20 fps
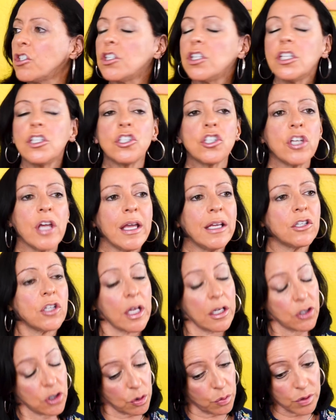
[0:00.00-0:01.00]
She changed,
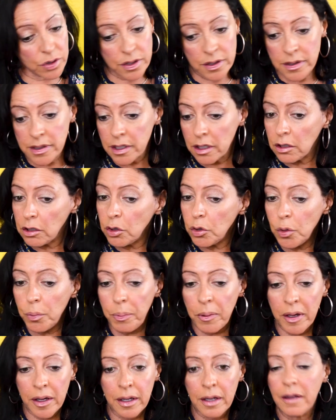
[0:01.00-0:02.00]
and she was still Lupe,
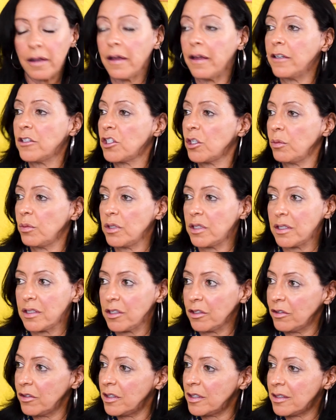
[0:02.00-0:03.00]
and she was
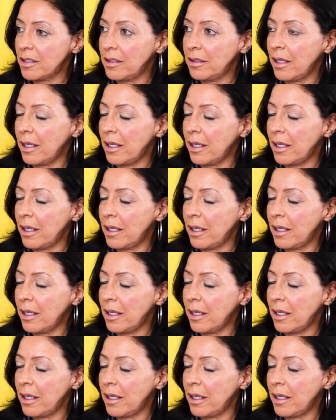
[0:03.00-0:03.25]
still this and